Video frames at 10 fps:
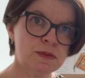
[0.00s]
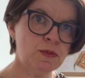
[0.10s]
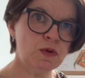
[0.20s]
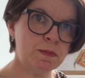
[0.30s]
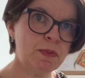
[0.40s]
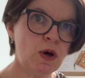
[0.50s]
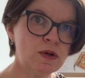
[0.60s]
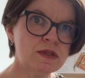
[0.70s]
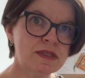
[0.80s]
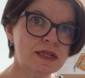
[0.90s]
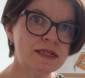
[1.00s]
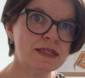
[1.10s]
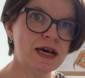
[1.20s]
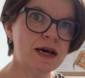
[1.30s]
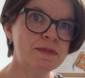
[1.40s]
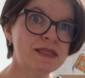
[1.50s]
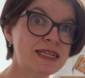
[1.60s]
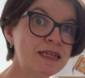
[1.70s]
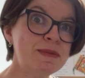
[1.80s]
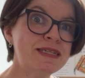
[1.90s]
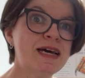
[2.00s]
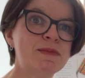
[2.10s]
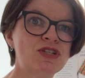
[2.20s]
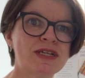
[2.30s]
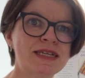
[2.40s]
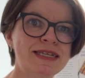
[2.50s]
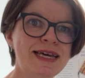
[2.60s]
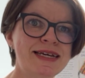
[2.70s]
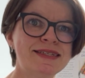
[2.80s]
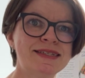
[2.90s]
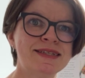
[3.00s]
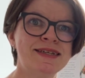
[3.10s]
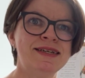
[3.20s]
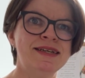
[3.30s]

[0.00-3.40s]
small bolts at a time. There's a limit to how much I can get